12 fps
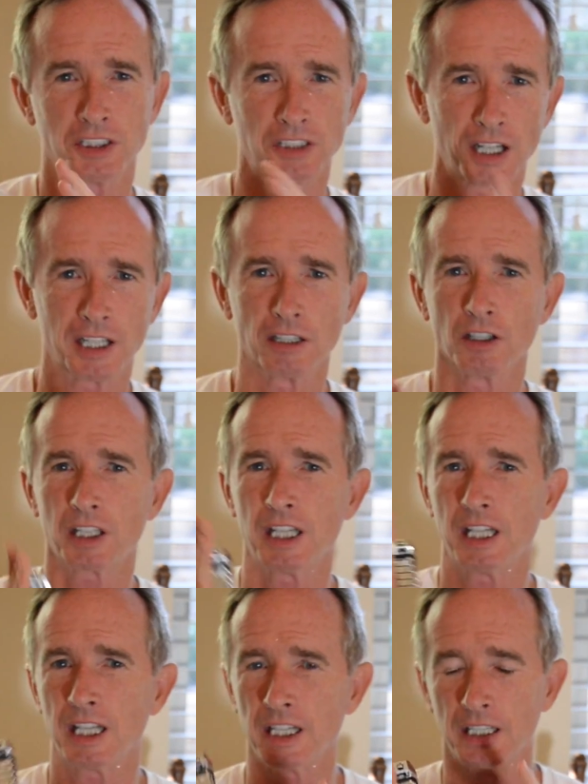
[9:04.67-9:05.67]
stunning
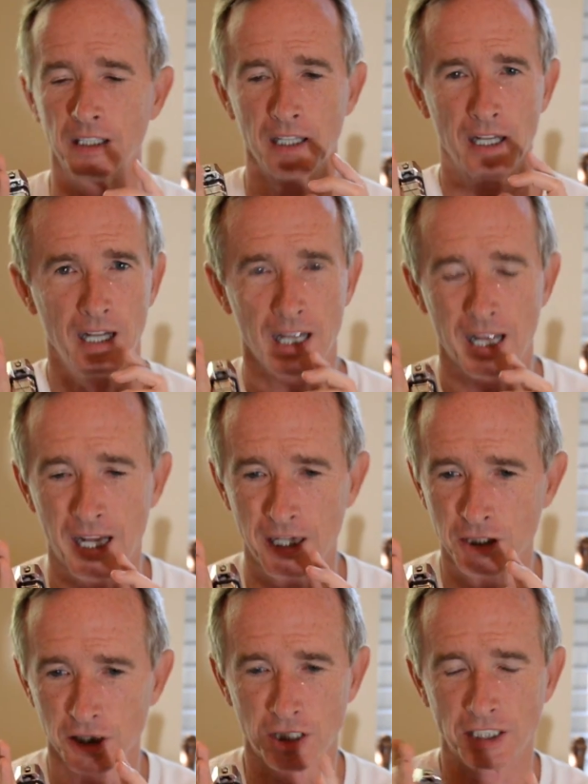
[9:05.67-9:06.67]
looking, and it
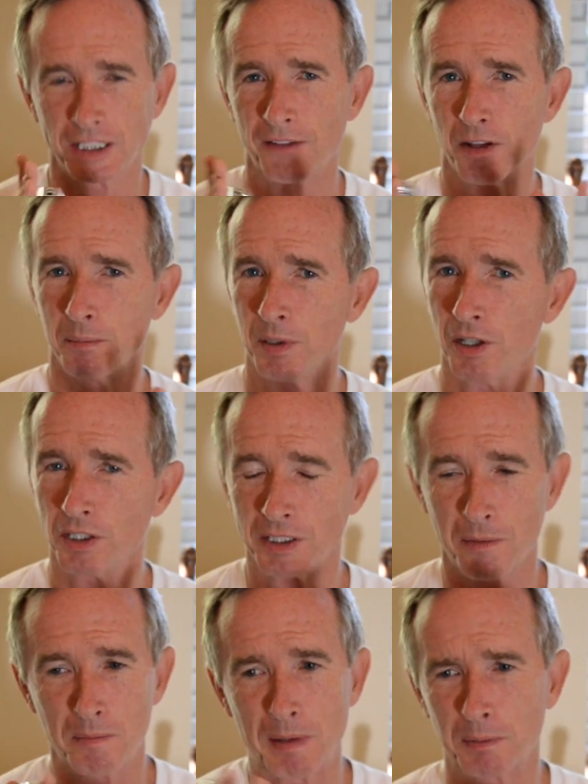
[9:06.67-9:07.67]
just doesn't have the appearance.
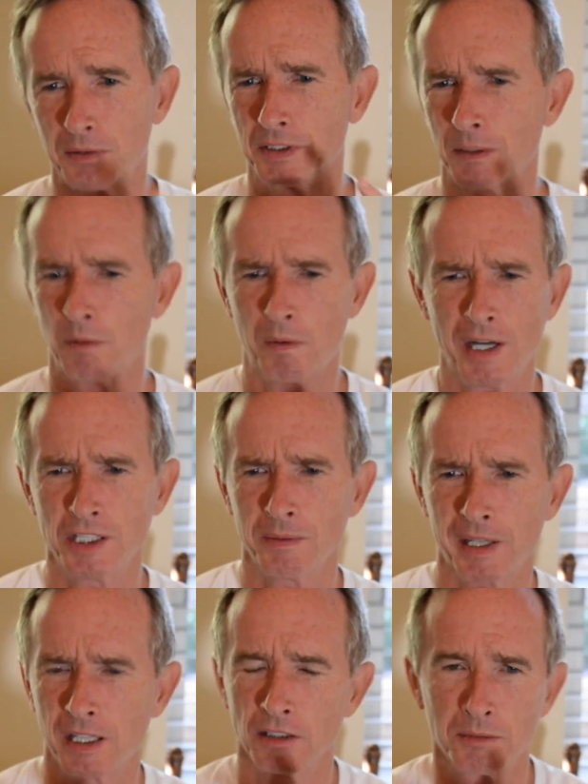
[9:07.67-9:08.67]
I mean, people have said, well, why don't
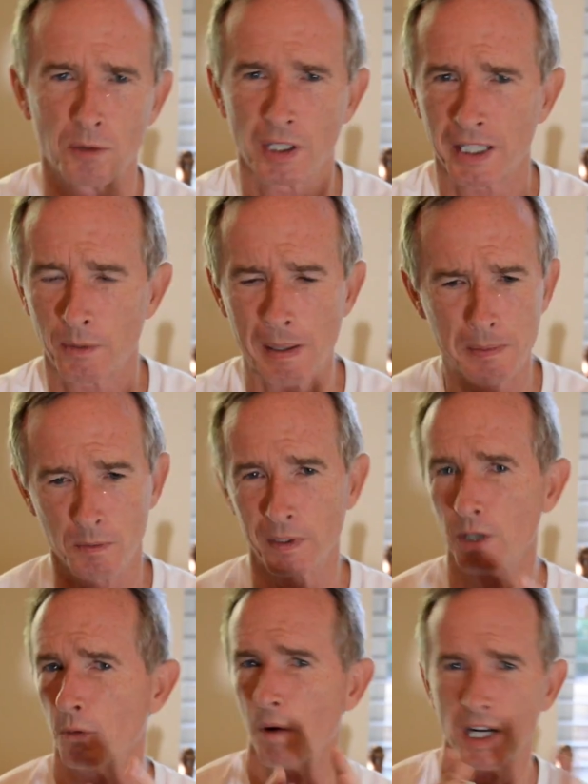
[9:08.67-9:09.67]
you make it look more like a weapon? We
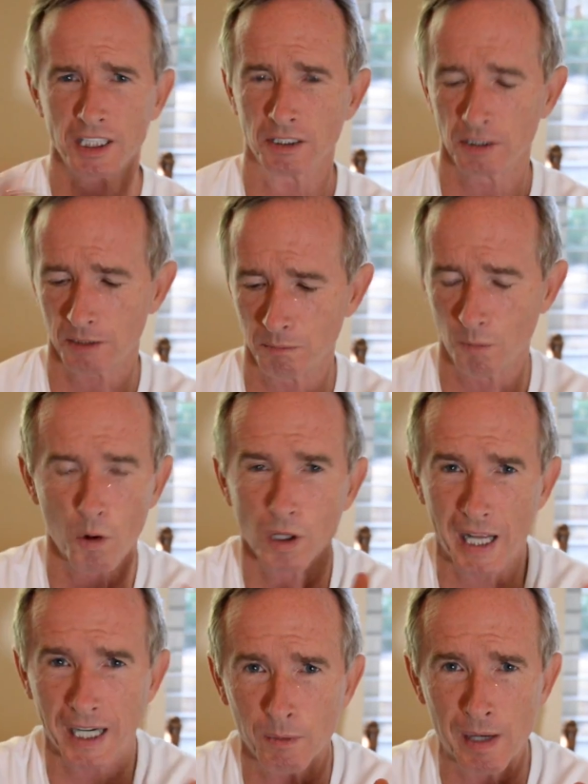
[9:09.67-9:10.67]
don't want it to look more
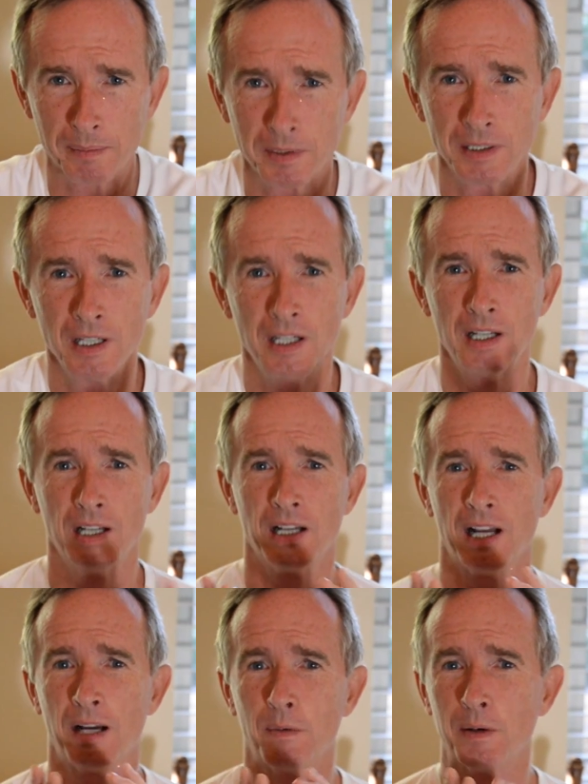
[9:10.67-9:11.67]
like a weapon.
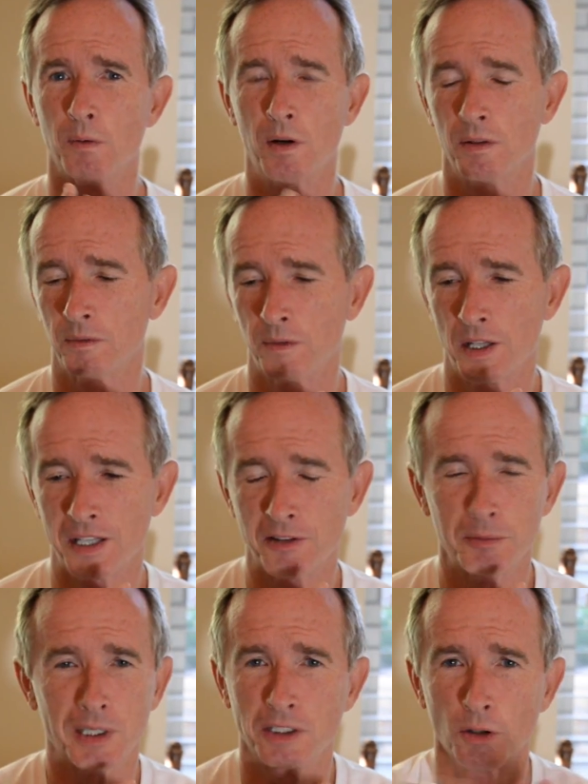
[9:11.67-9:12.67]
We want them
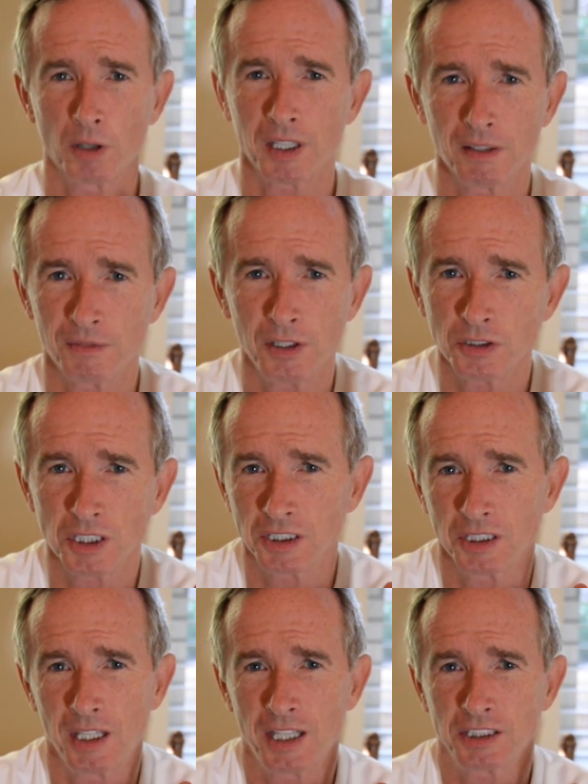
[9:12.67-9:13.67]
to be totally
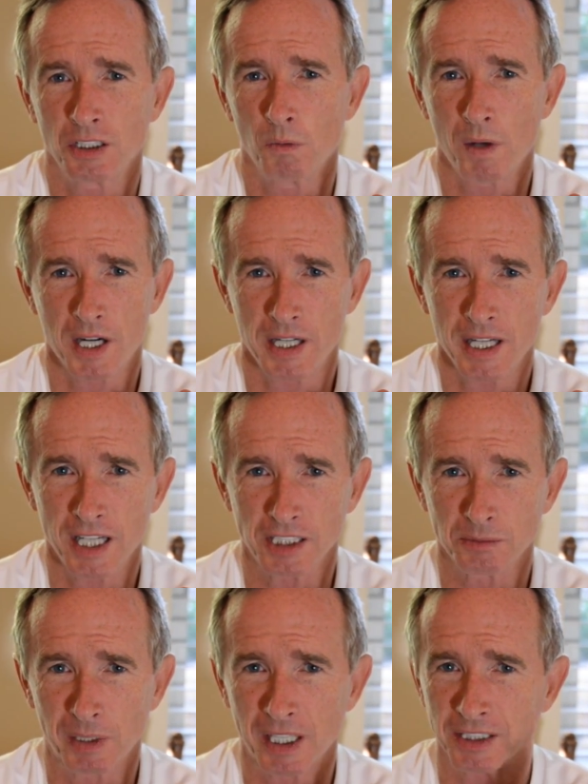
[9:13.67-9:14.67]
confused as to what it
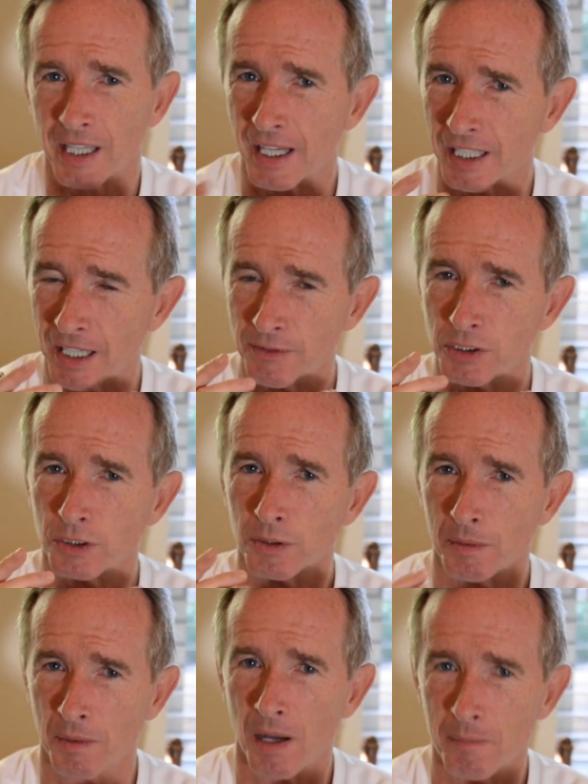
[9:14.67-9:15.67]
is, because that gives
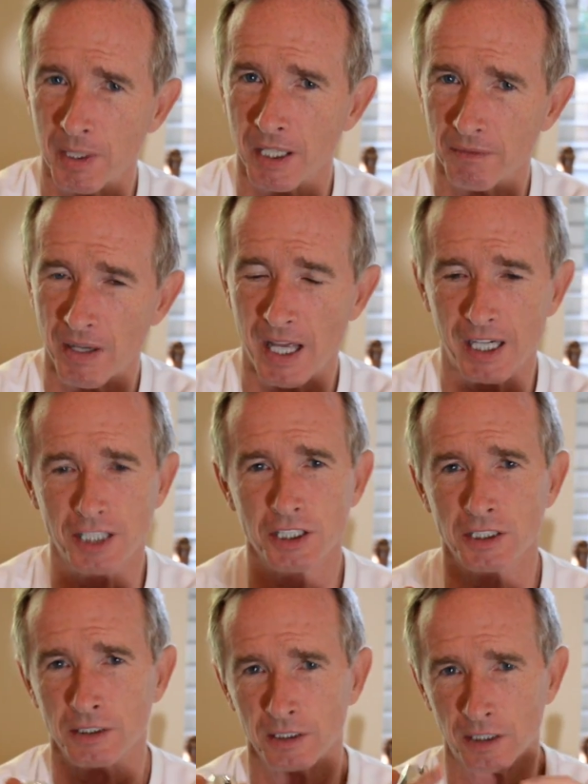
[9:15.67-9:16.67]
you a big advantage,
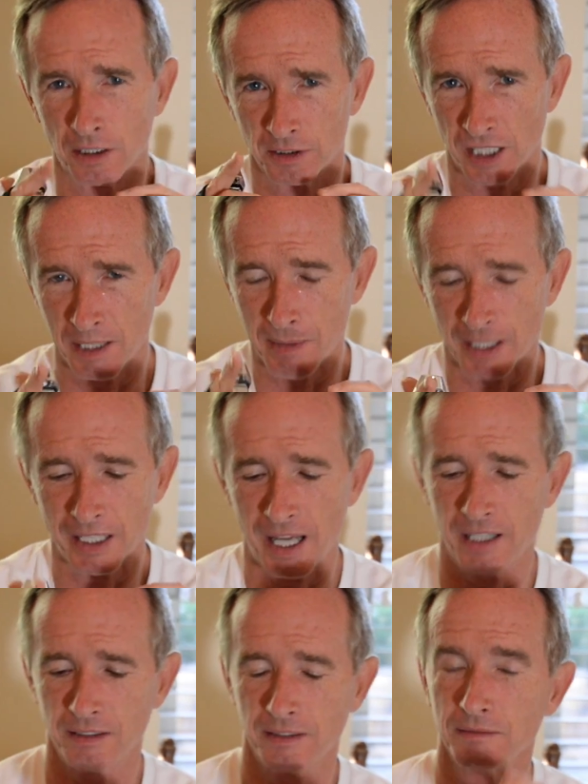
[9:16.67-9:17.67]
and I'll tell you about
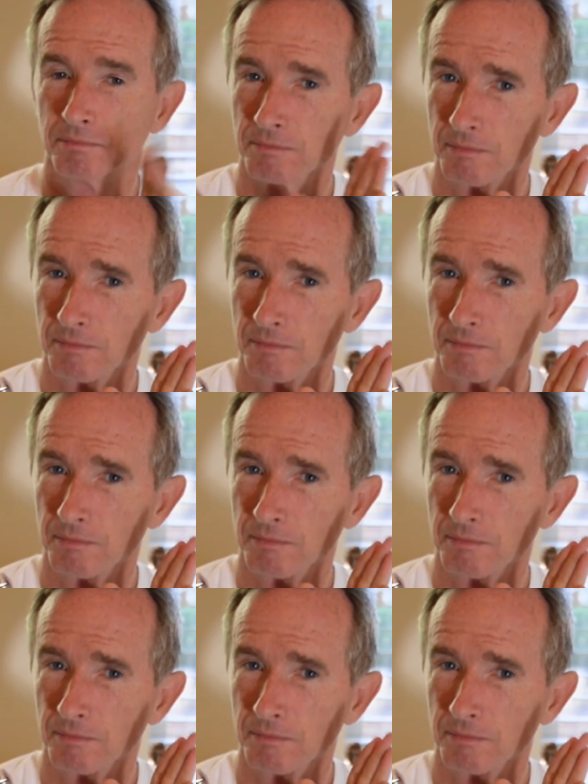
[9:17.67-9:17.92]
that